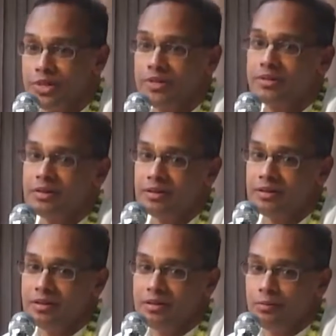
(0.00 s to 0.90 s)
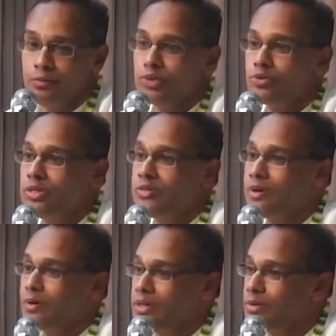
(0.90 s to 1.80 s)
center, we should leave
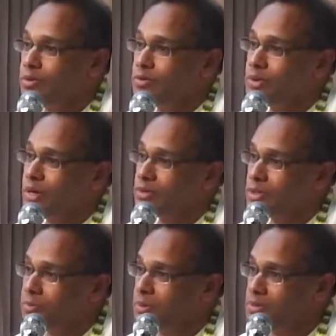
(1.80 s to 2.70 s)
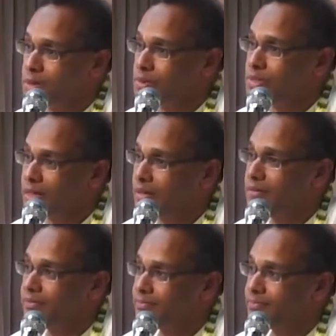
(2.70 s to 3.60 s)
our egos with our chappals outside.
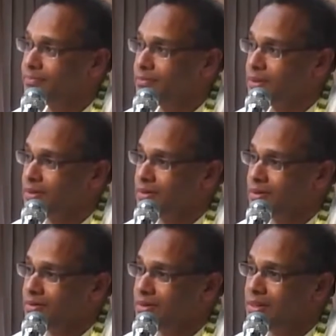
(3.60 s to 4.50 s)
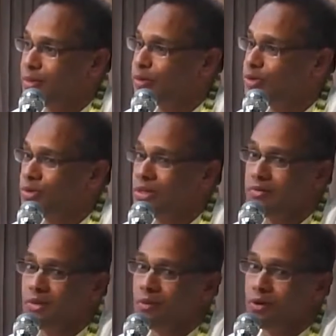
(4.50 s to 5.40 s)
The ego should
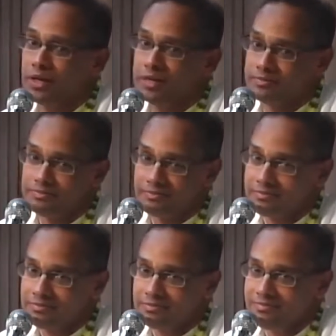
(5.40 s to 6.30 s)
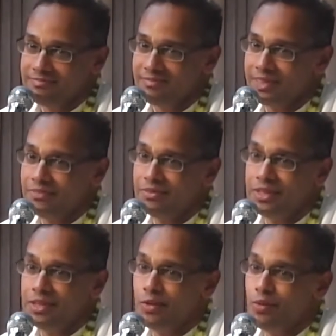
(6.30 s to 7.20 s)
never walk in. If the
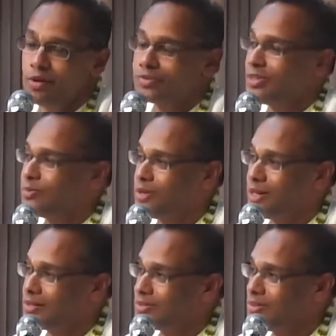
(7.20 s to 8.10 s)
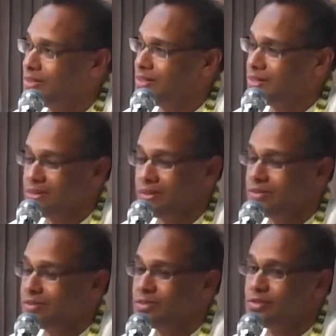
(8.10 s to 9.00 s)
ego walks in with us, then
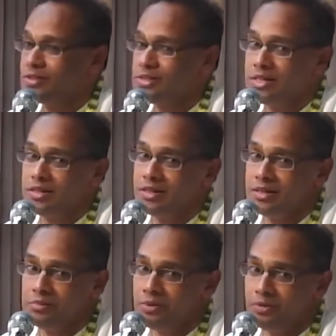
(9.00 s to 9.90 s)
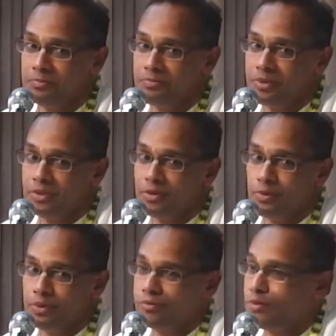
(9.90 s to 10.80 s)
this is not center anymore.
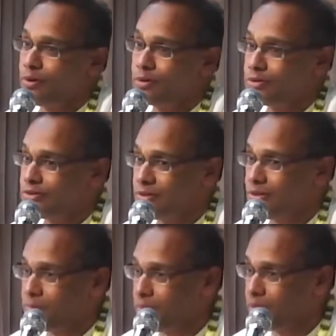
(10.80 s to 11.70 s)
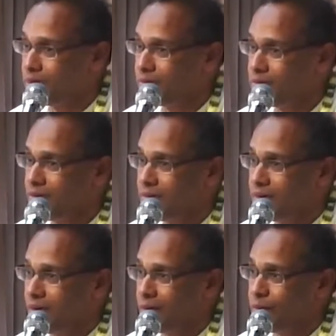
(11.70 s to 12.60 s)
We have lost the plot
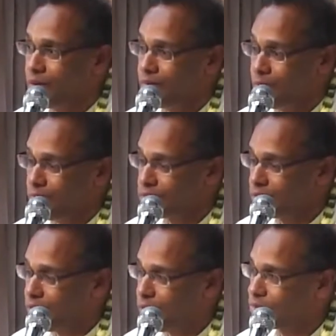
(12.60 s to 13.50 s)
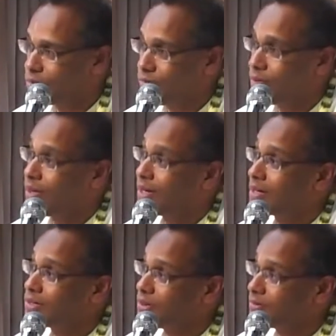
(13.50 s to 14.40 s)
and we have lost the cause of our
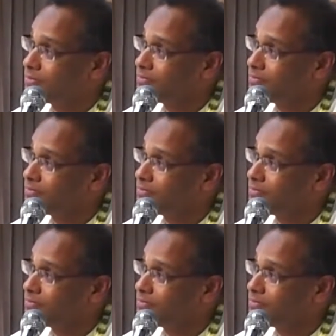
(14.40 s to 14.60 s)
direction.